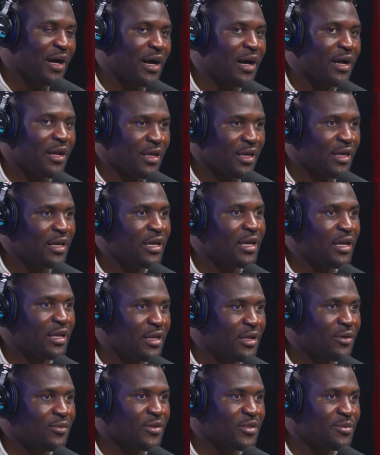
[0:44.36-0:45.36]
and he get
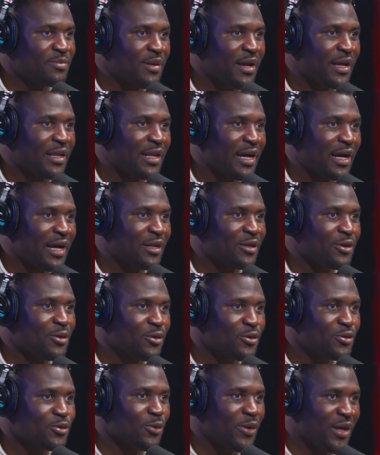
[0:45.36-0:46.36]
the respect that
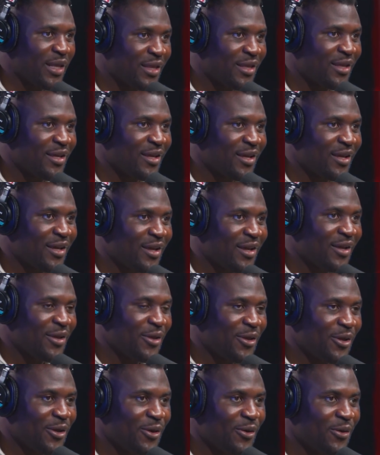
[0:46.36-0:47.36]
goes with,
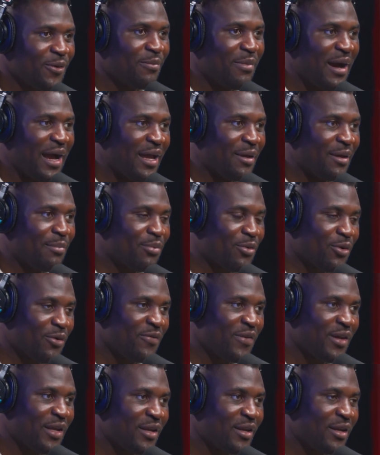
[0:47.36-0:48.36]
you know, by
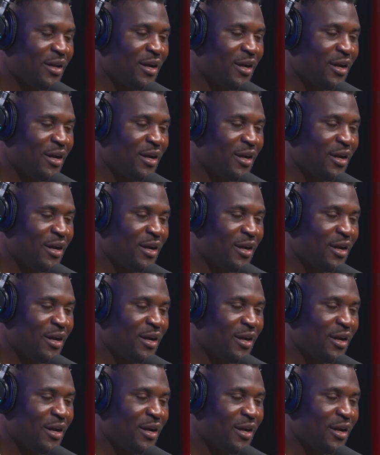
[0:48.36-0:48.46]
proving